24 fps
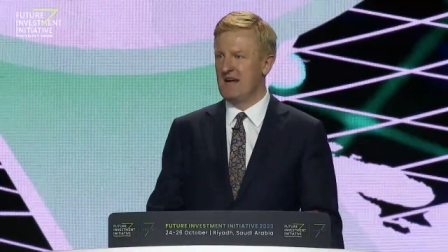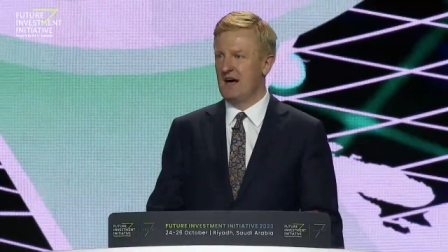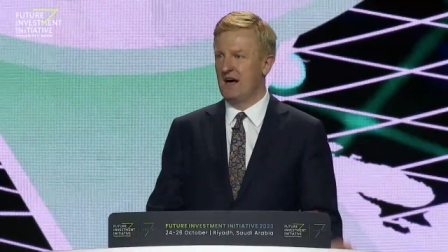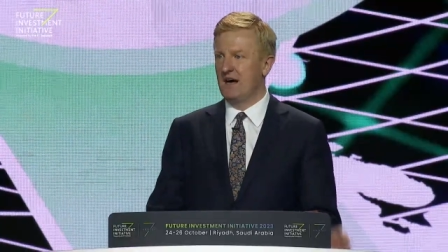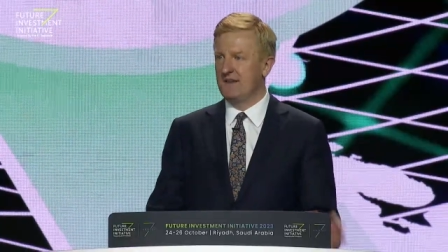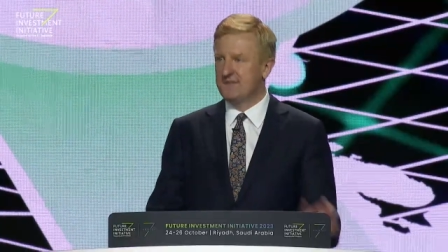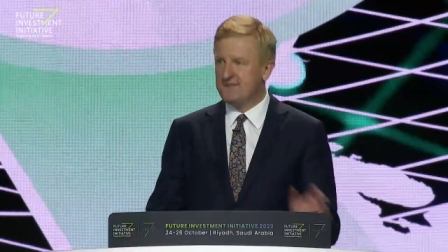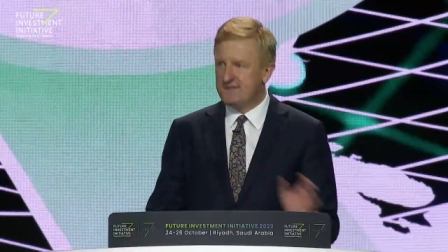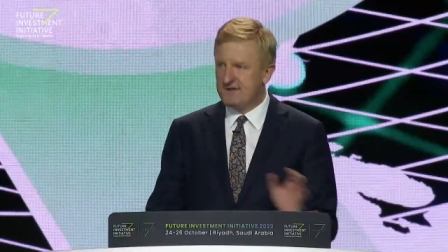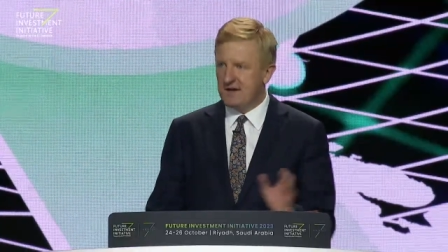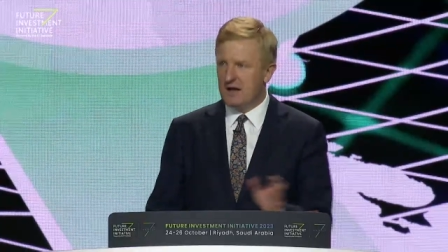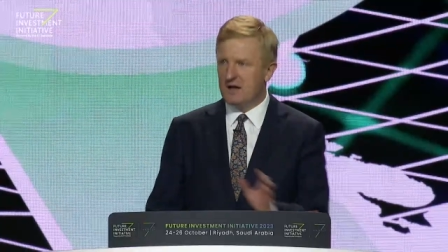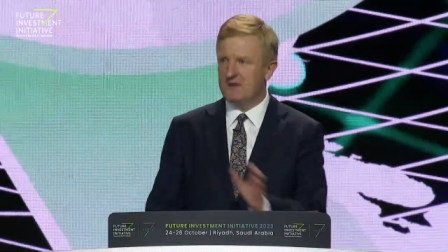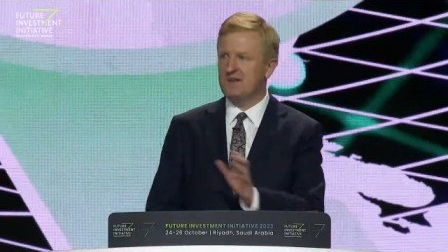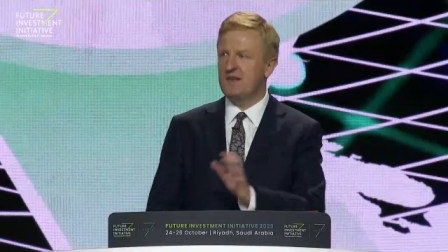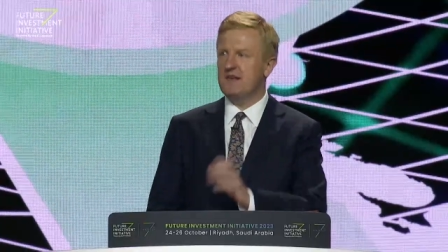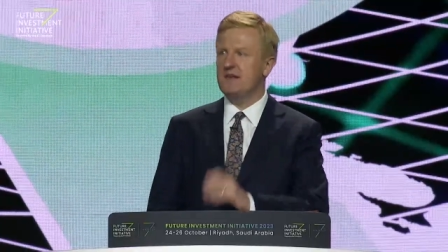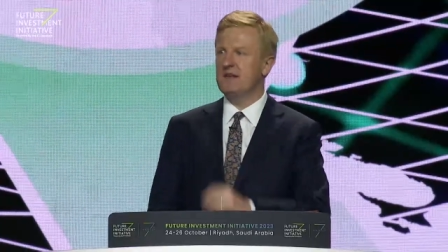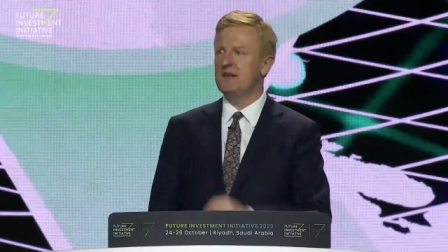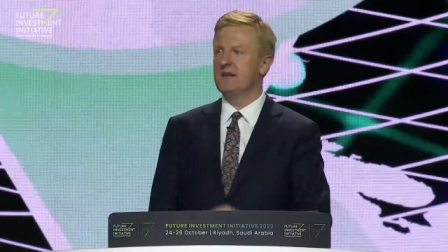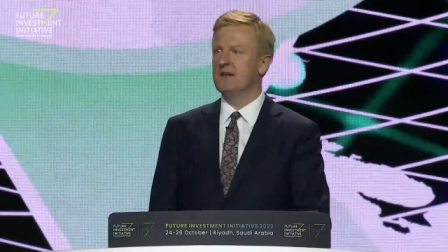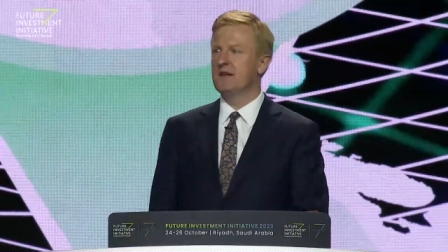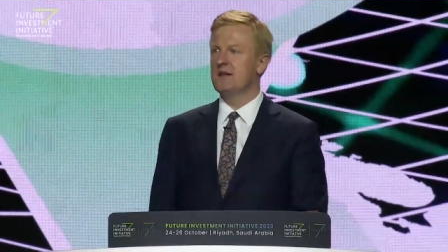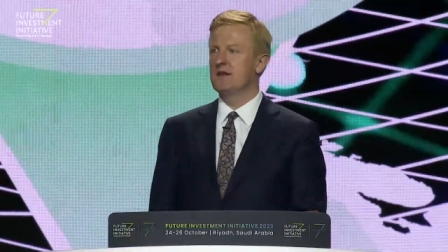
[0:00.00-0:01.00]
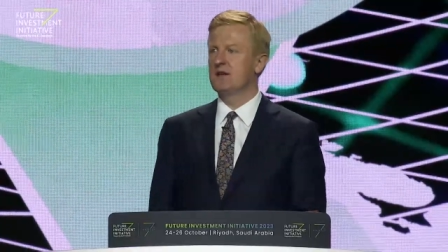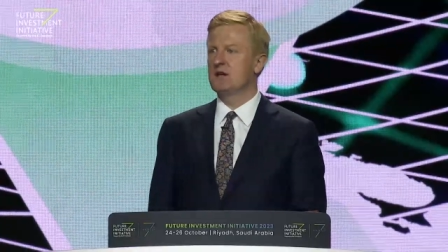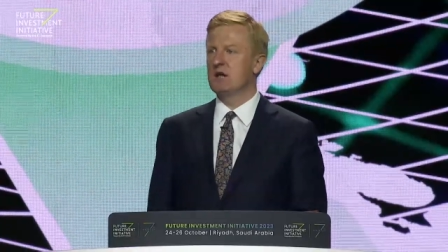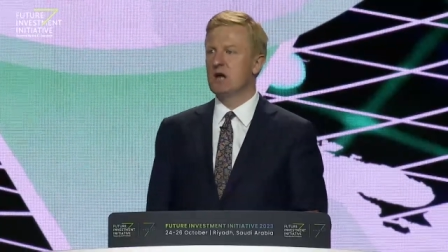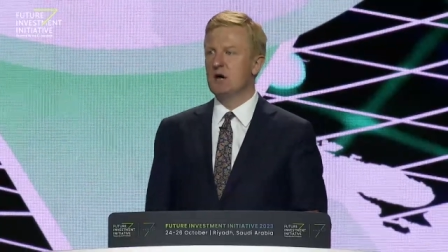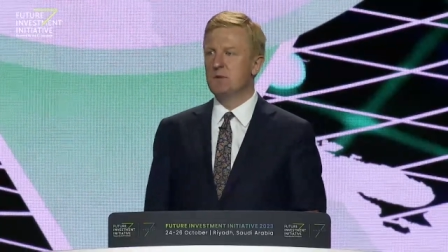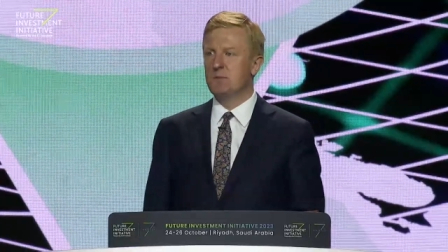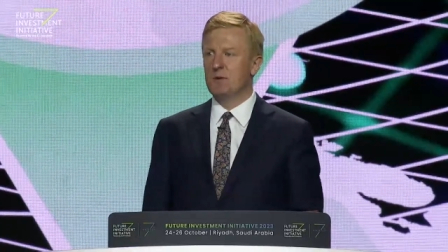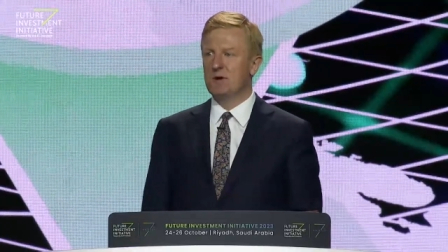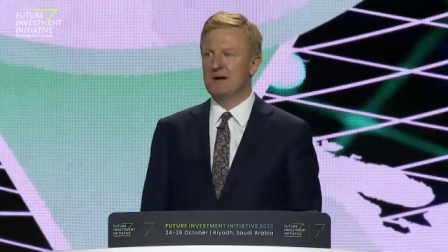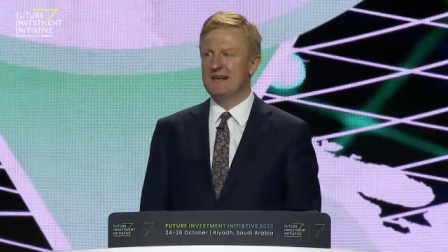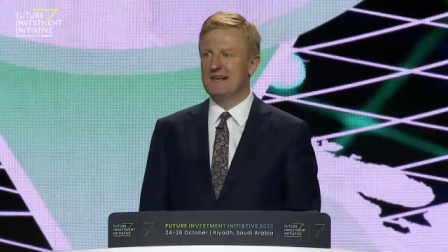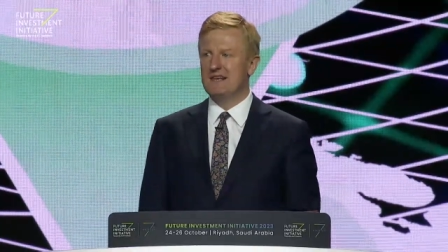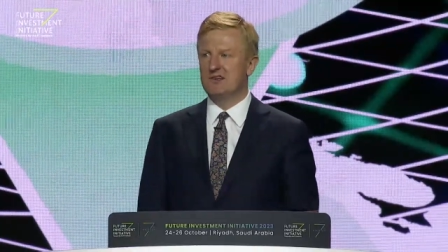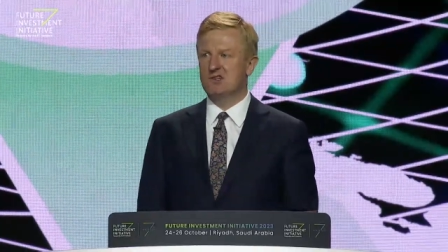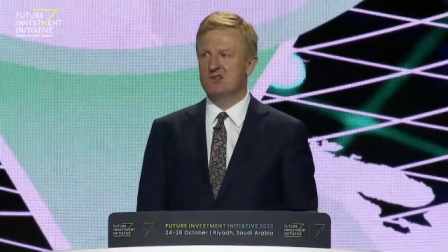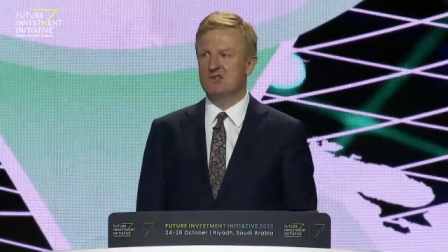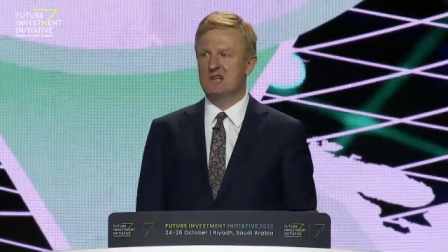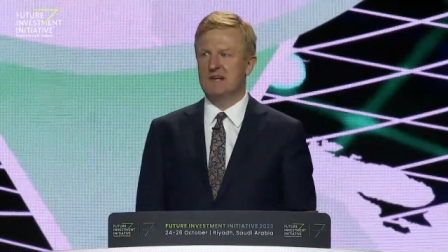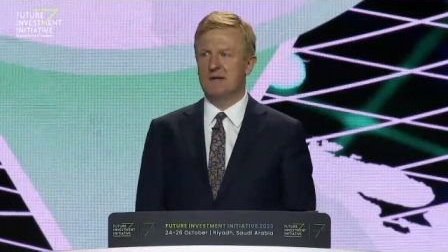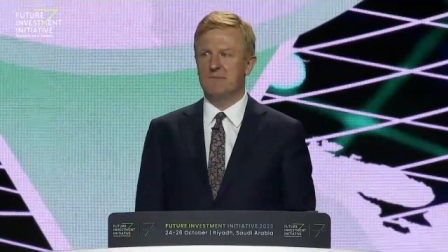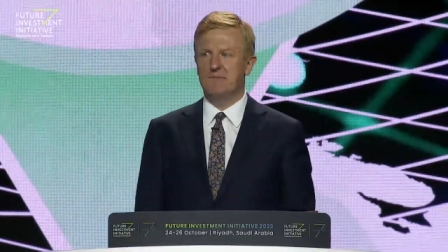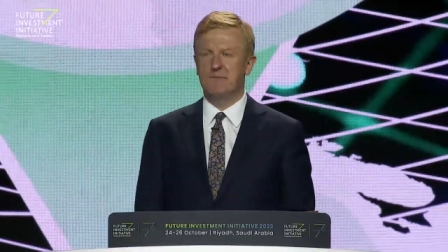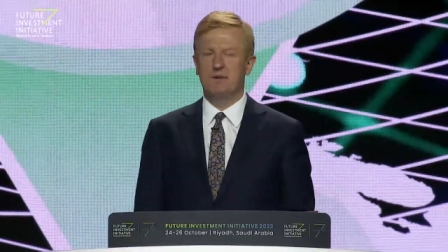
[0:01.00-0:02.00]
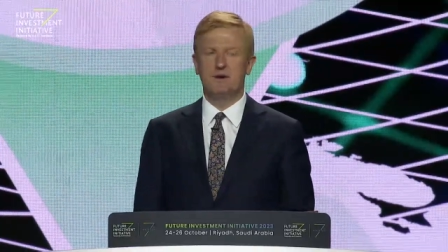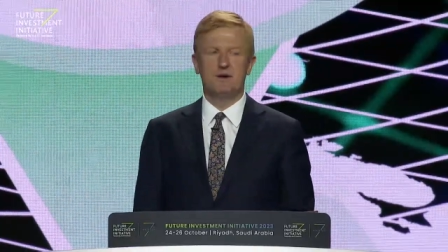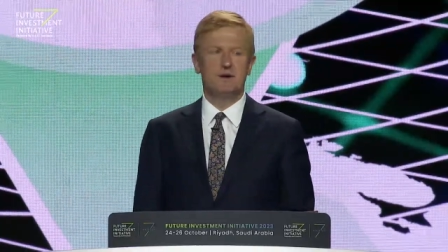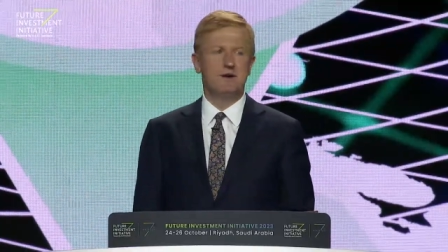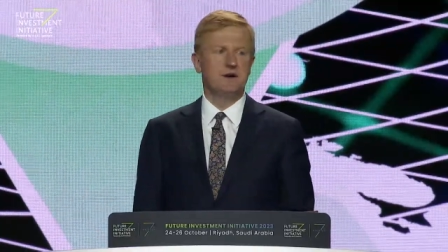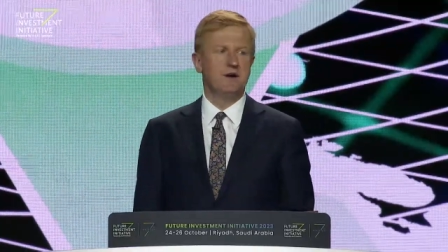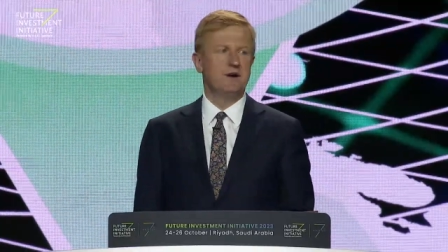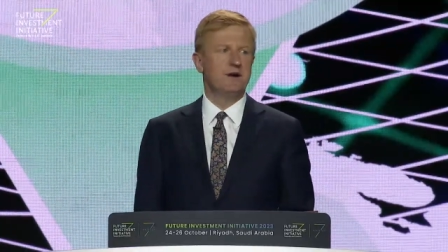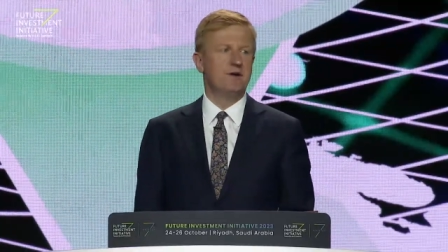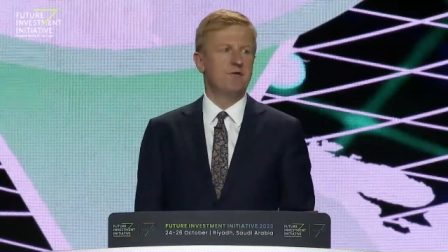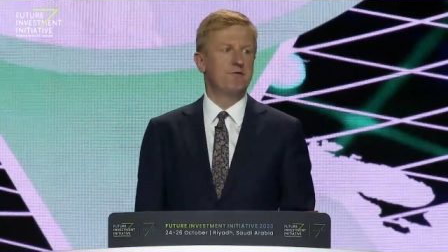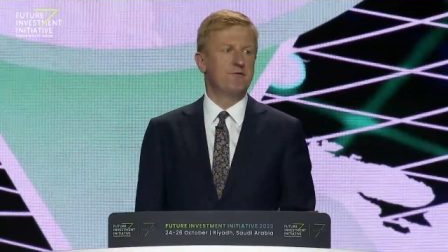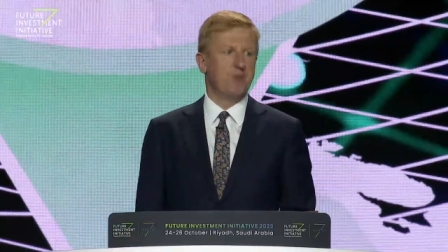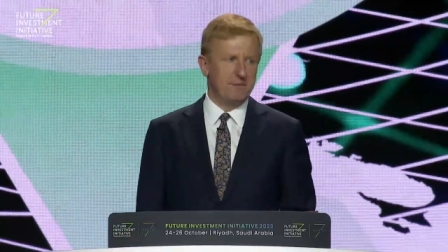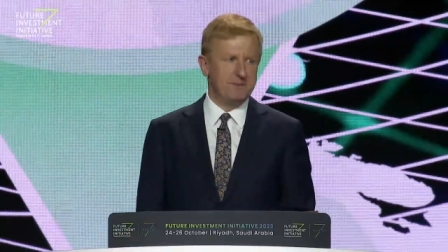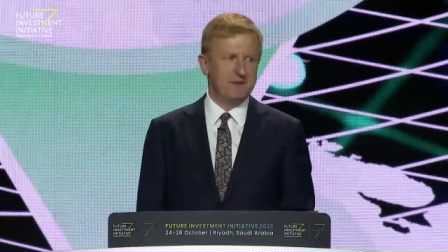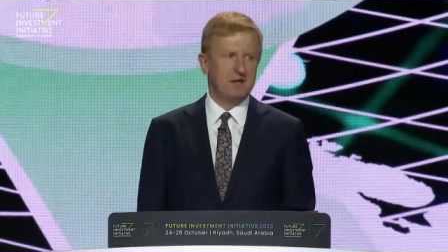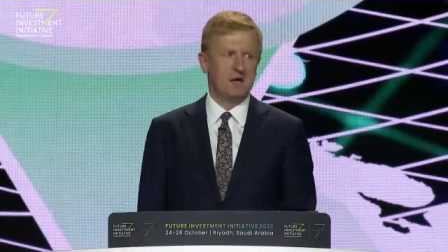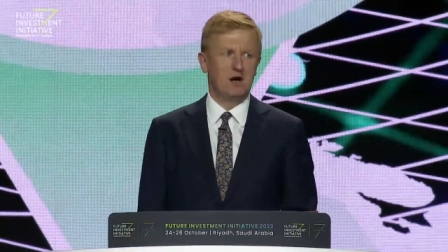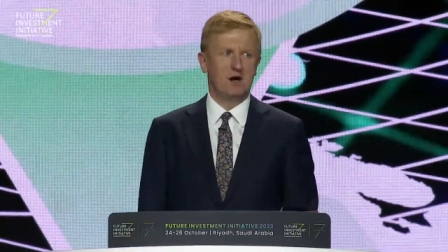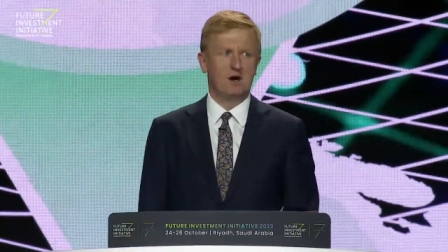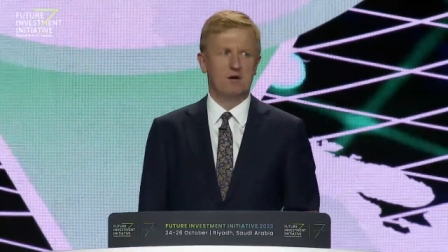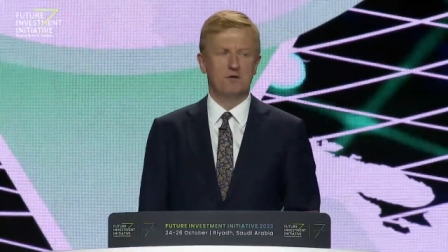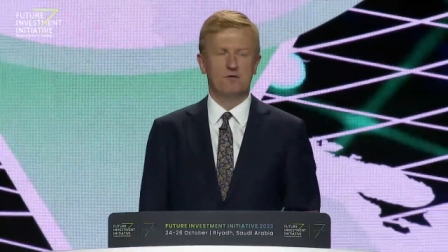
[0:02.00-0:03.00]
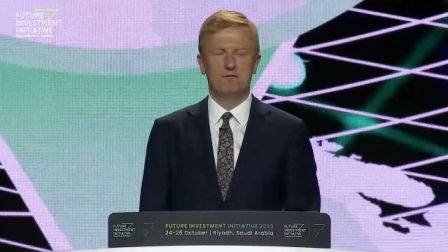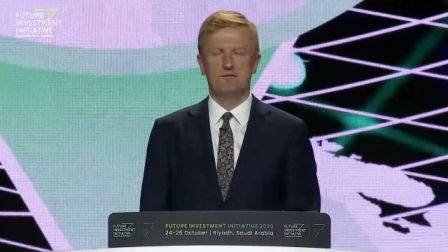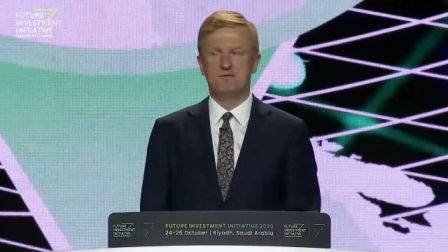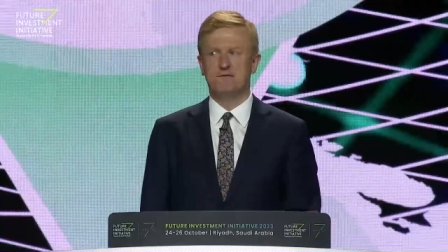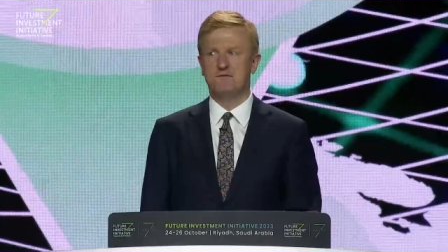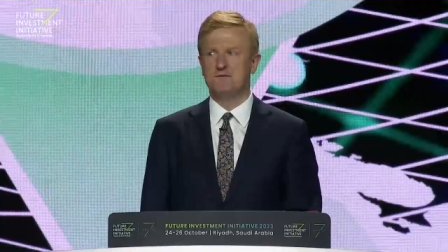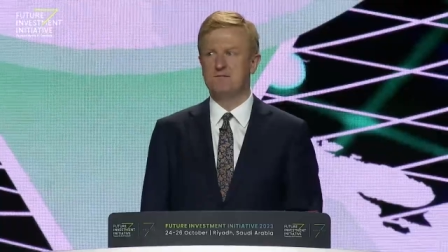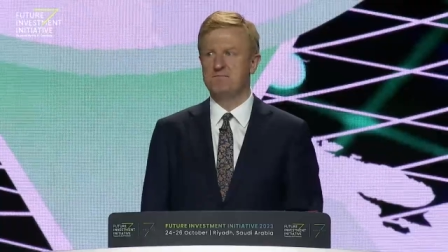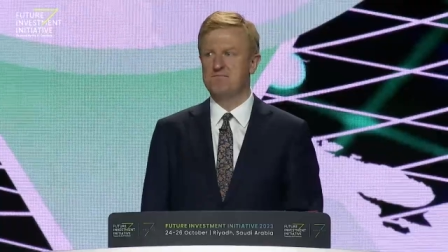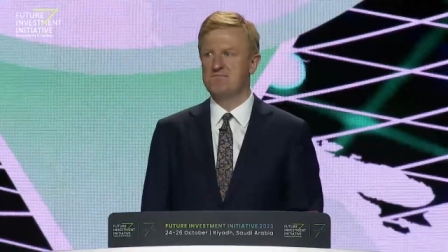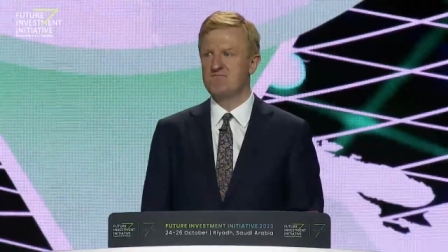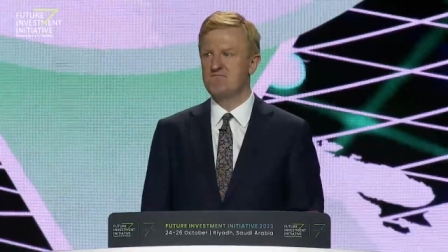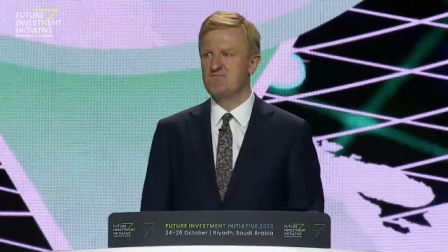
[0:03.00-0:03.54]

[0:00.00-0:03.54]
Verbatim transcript: asserting global leadership from the Gulf,